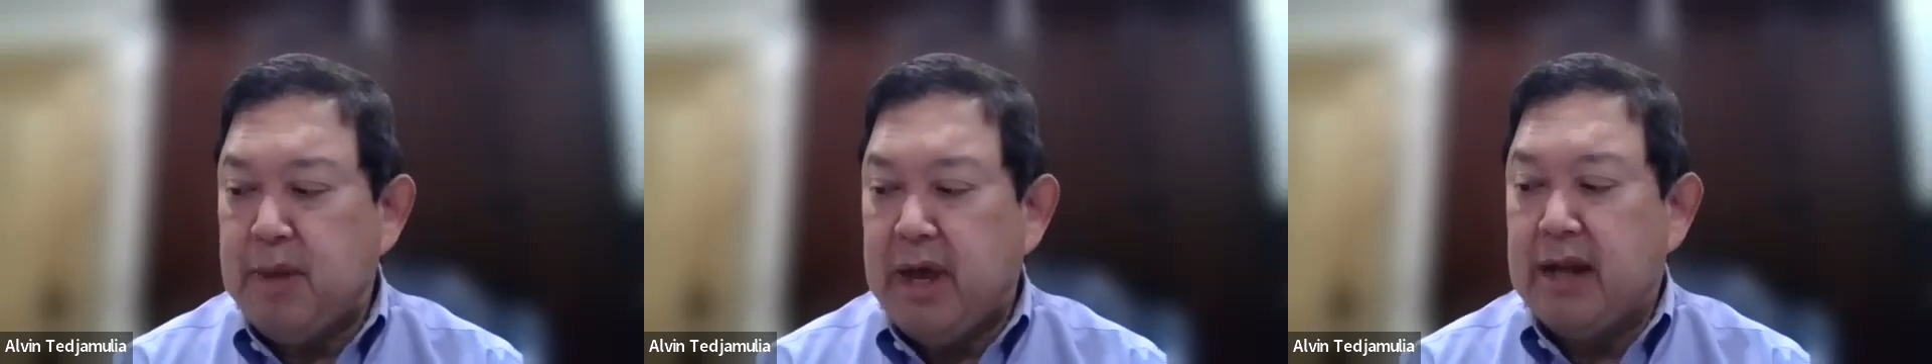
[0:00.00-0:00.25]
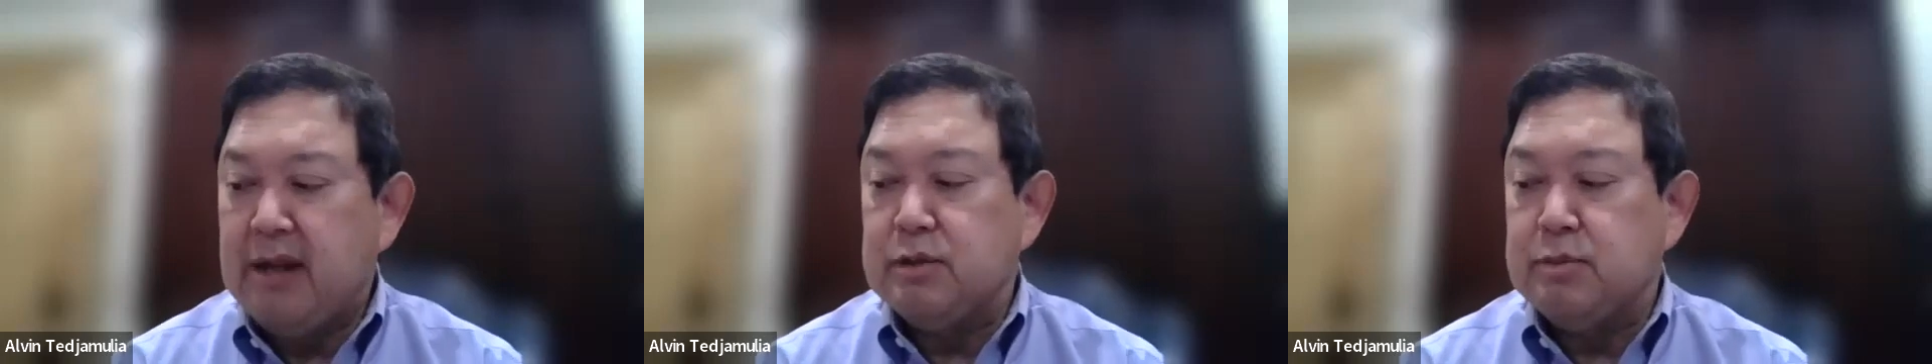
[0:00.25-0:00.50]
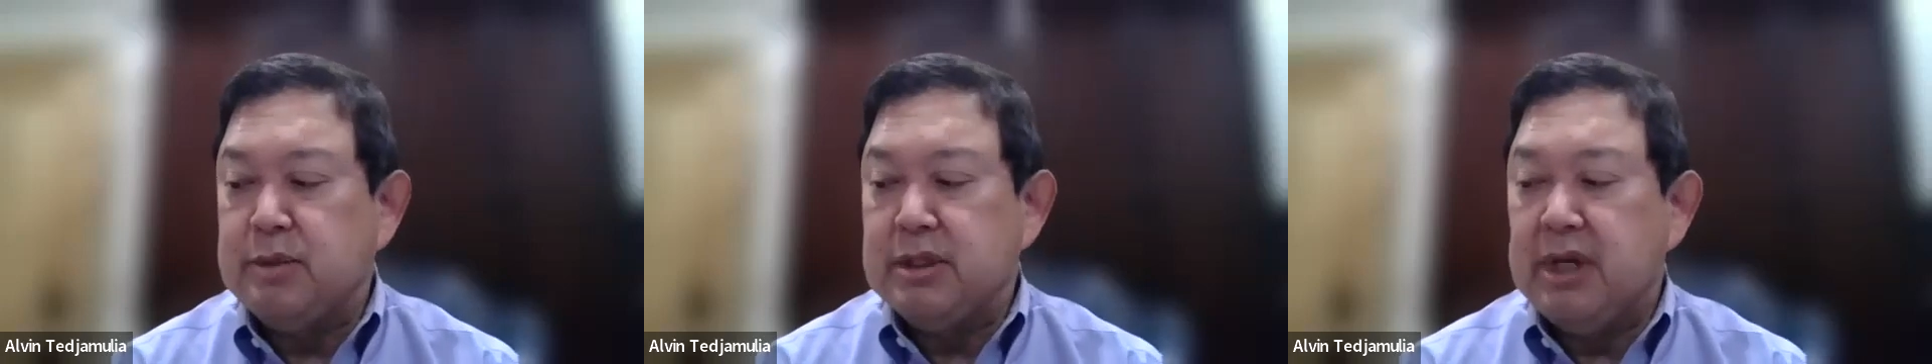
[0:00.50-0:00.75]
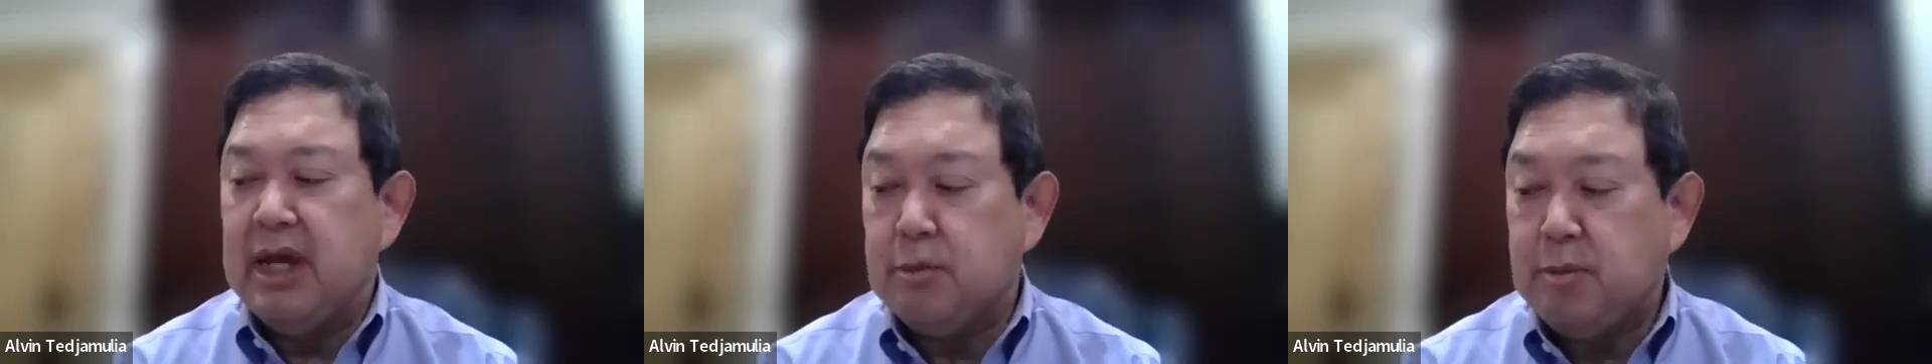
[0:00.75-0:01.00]

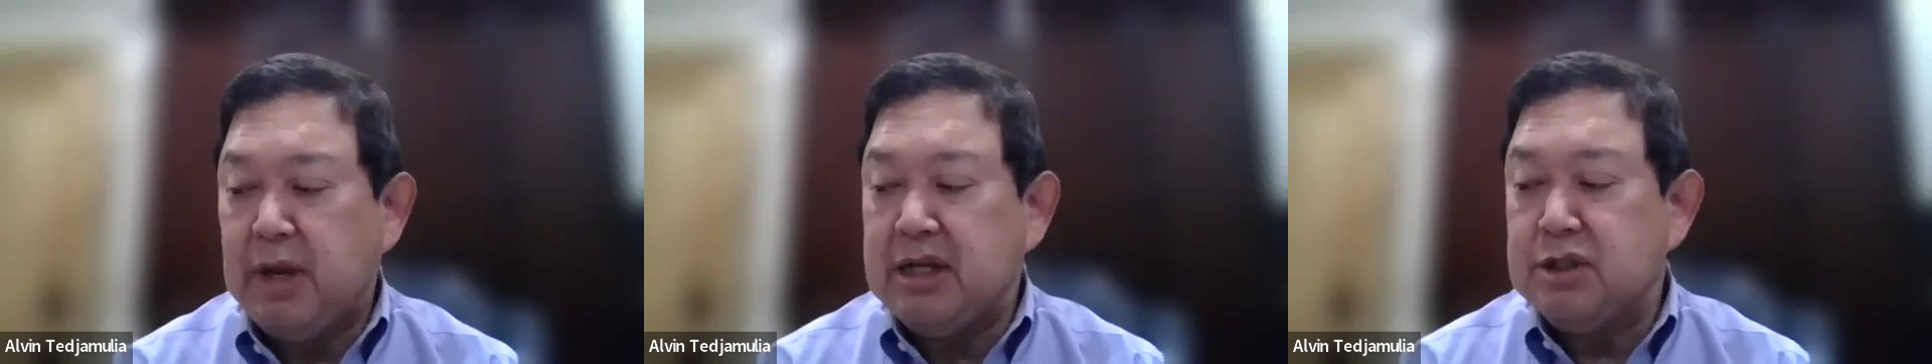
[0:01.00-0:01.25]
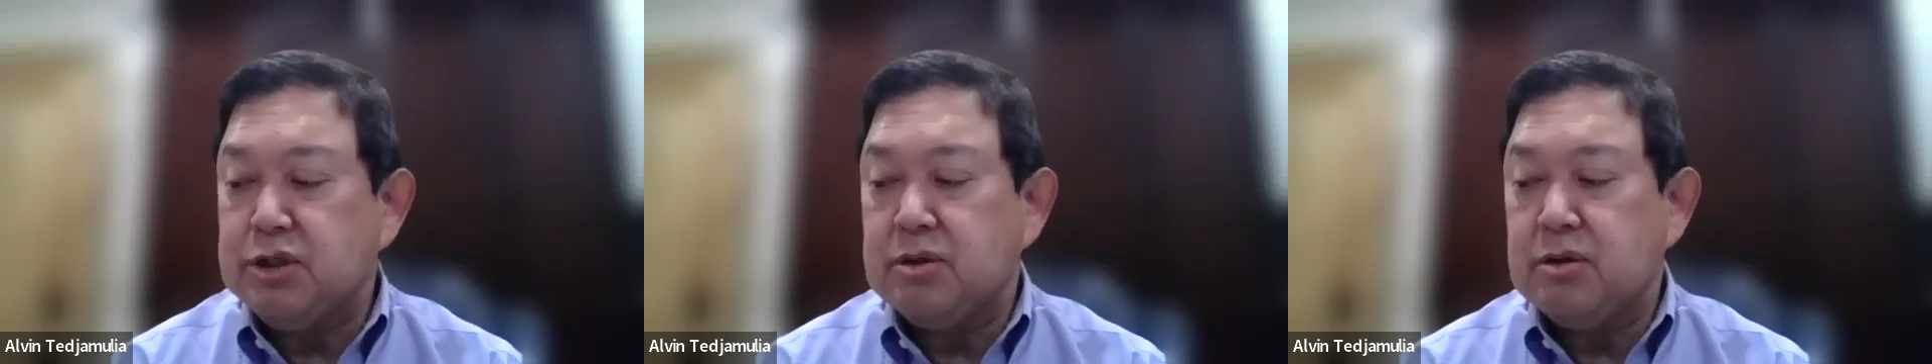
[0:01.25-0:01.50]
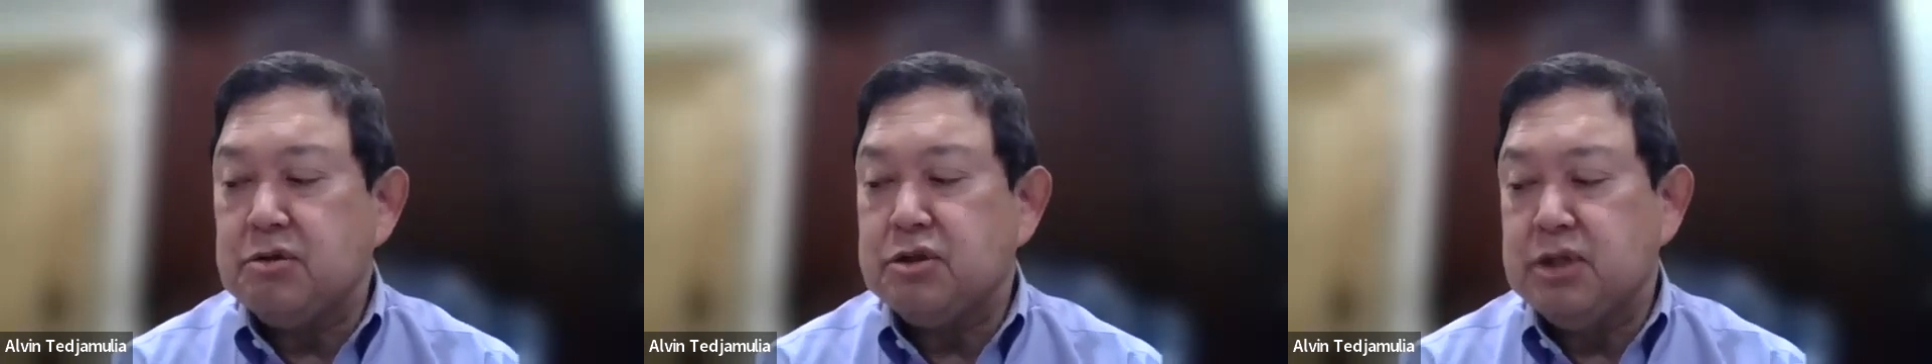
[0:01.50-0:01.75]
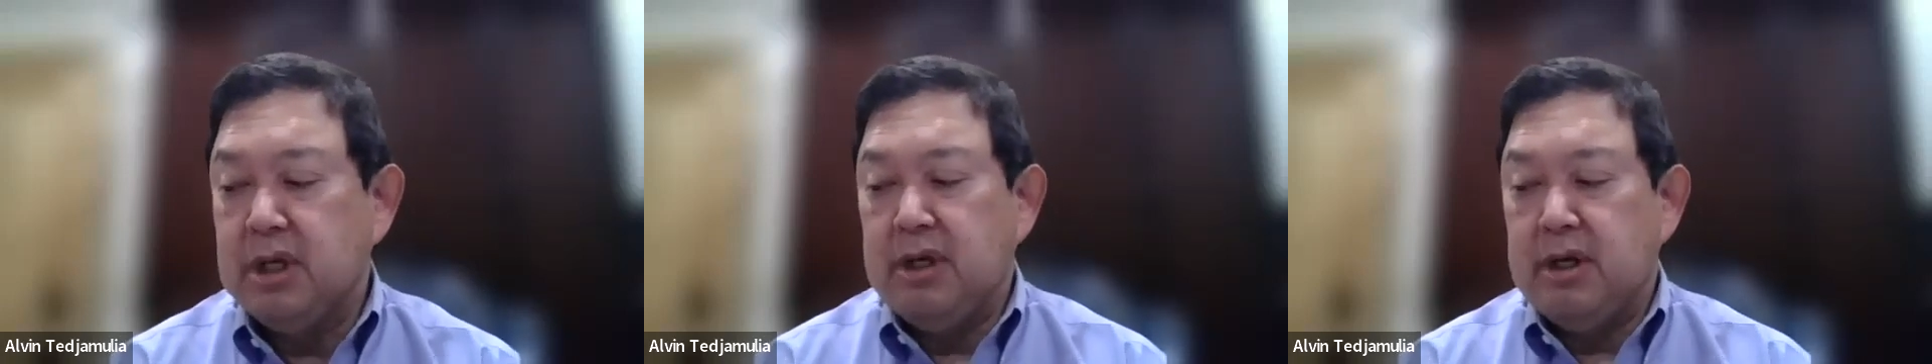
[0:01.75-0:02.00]
management, enterprise
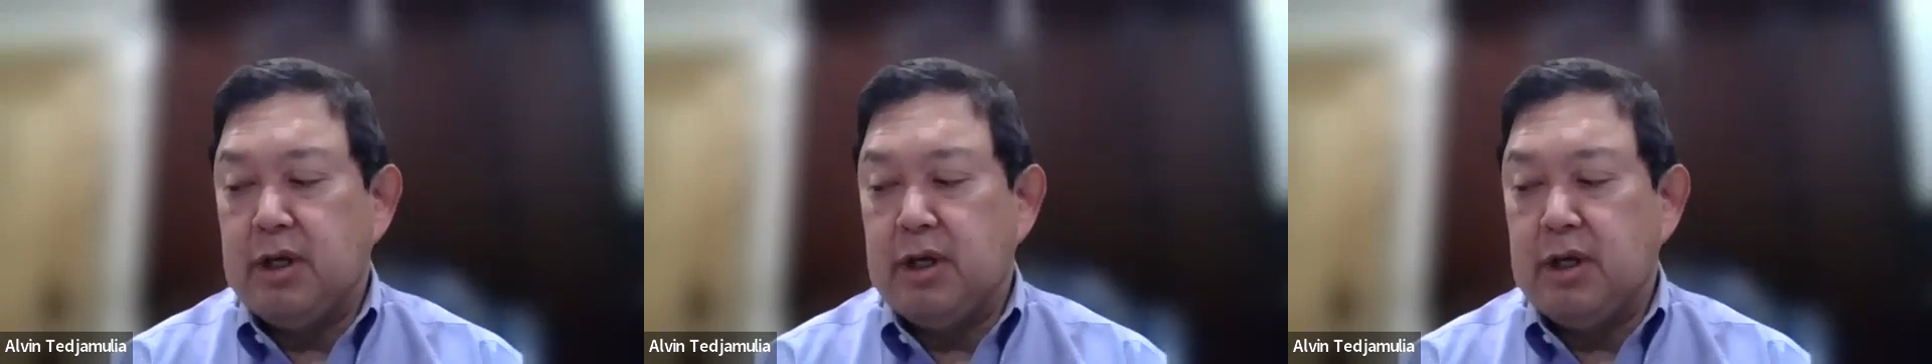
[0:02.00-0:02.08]
search,